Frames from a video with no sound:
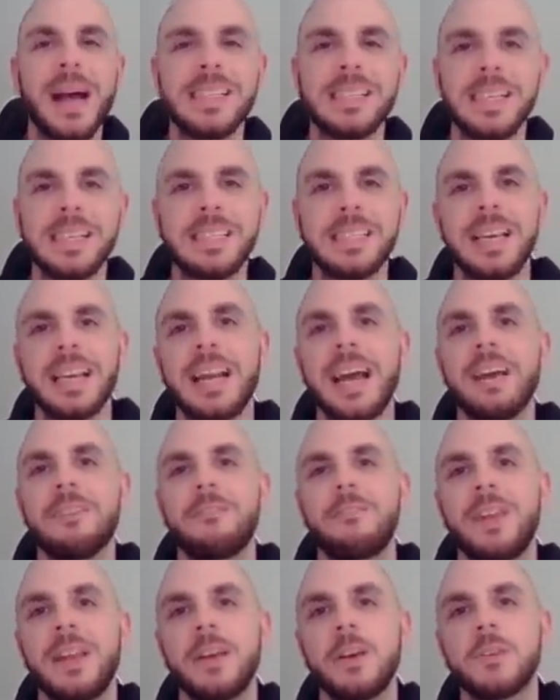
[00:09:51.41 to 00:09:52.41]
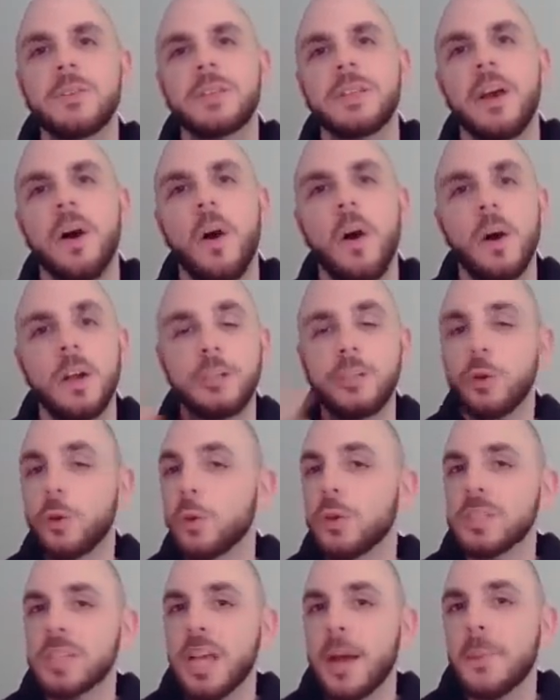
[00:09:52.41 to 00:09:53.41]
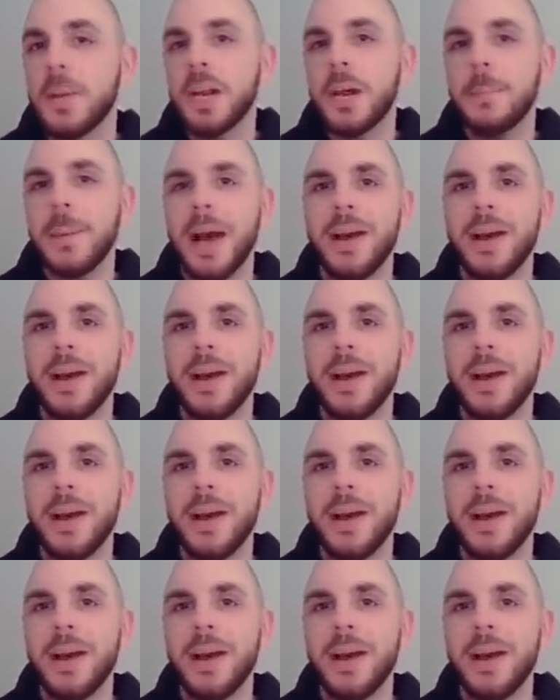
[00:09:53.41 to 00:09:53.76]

As I said, I have videos on tools coming up.